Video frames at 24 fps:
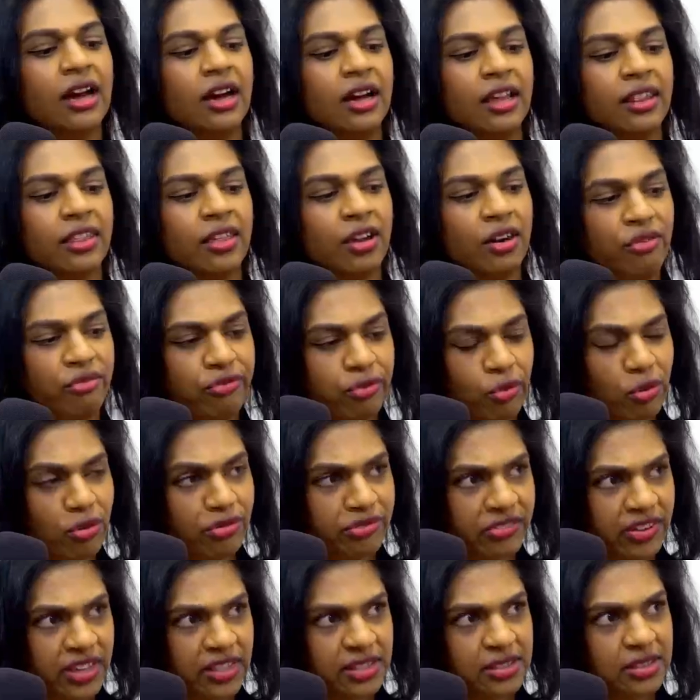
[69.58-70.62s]
there are 4
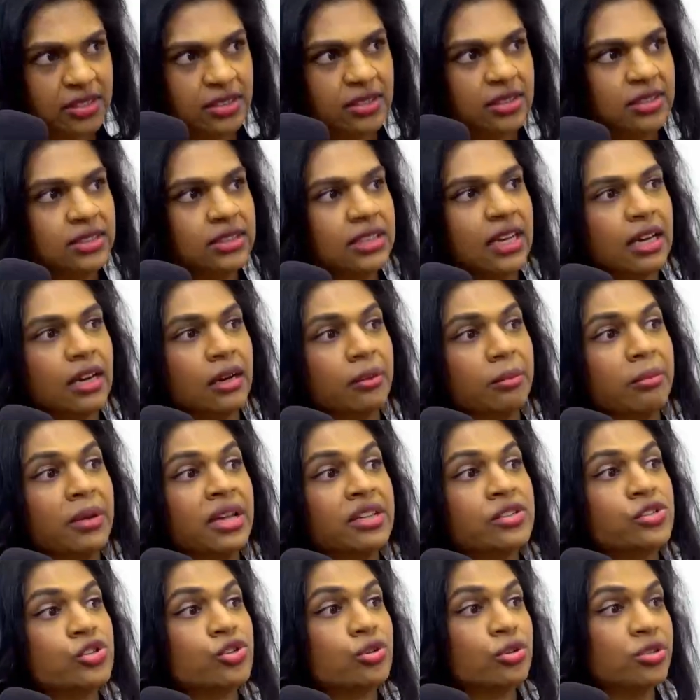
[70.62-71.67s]
phases in a
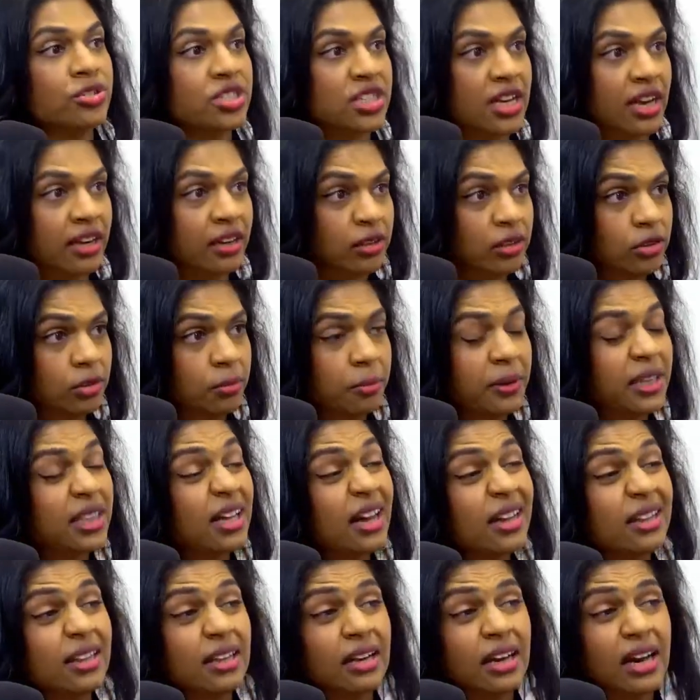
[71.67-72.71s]
menstrual cycle, but the
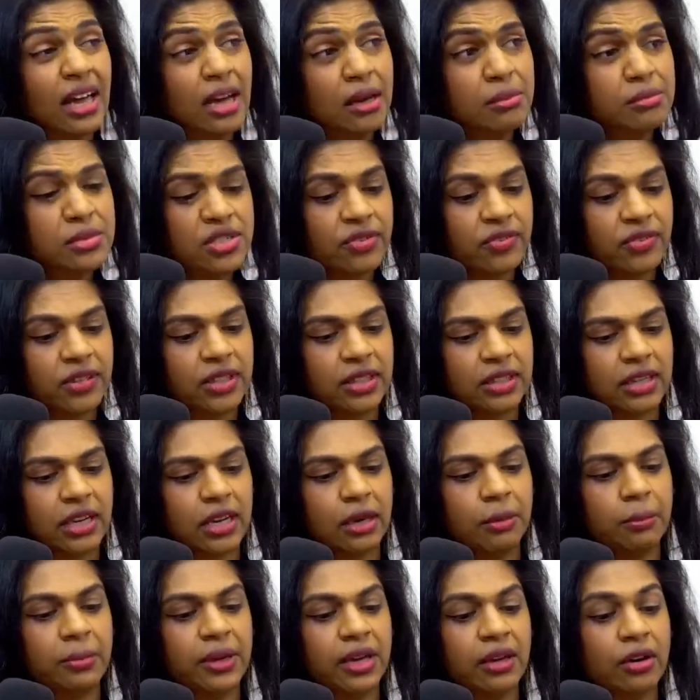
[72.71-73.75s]
other names for it
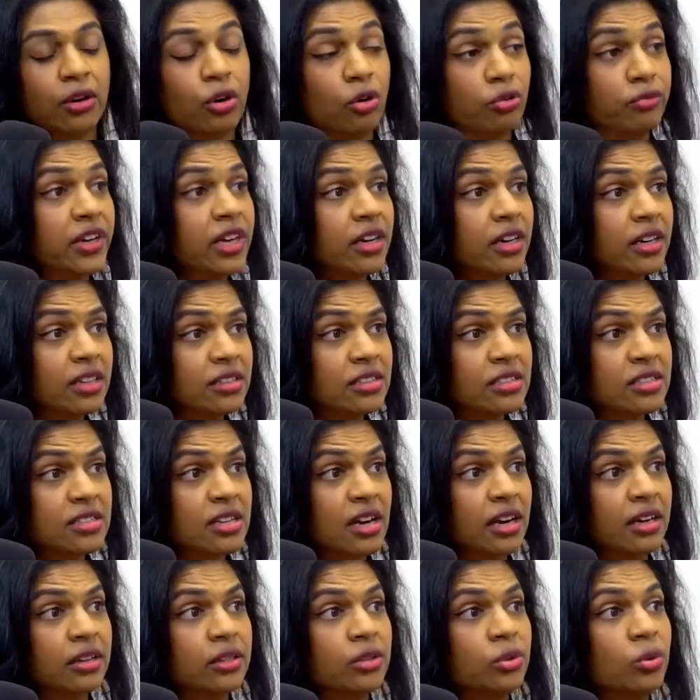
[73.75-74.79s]
can be an ovarian
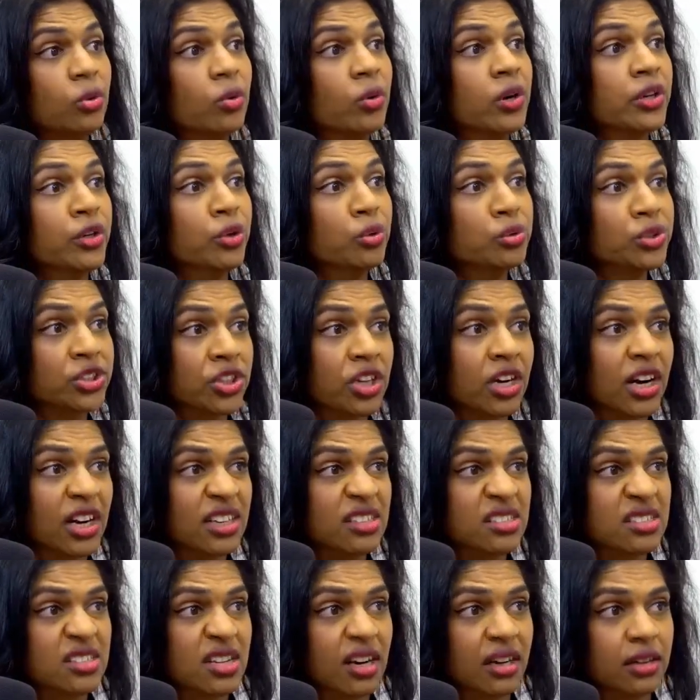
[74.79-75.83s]
cycle or a uterine
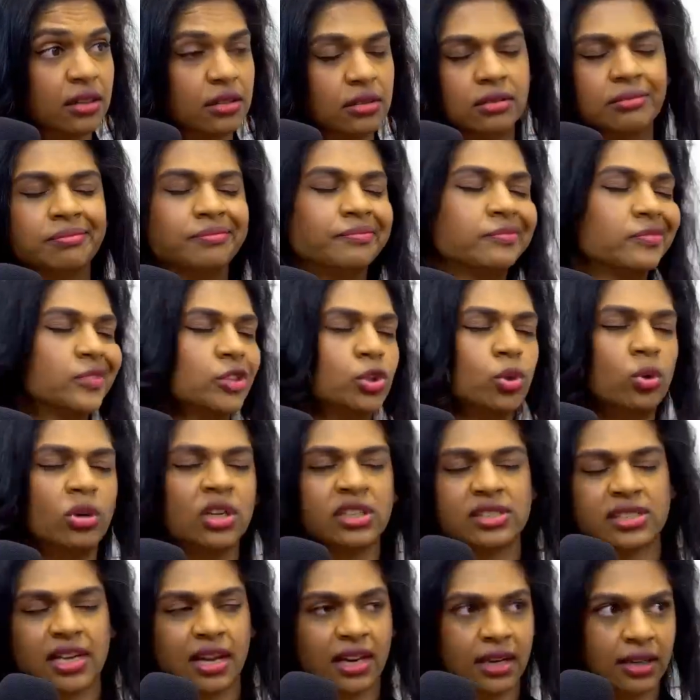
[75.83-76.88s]
cycle. It's all
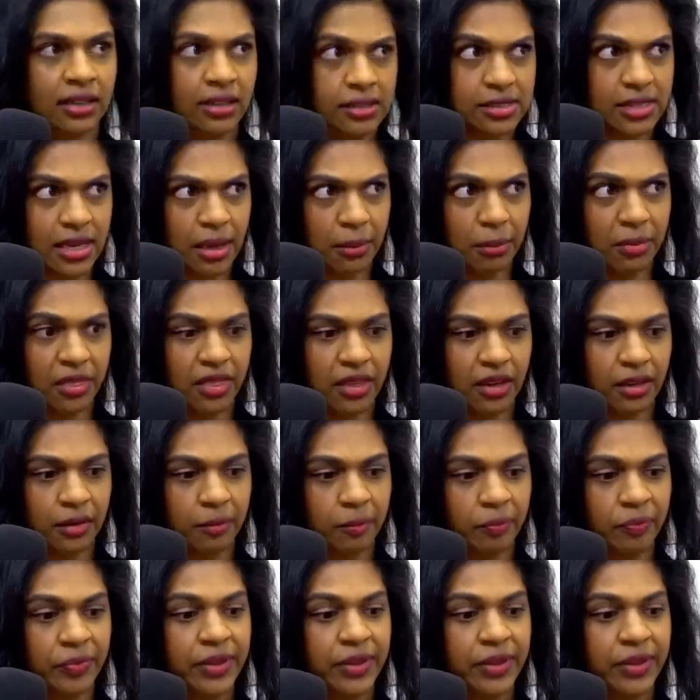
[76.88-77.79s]
exactly the same thing.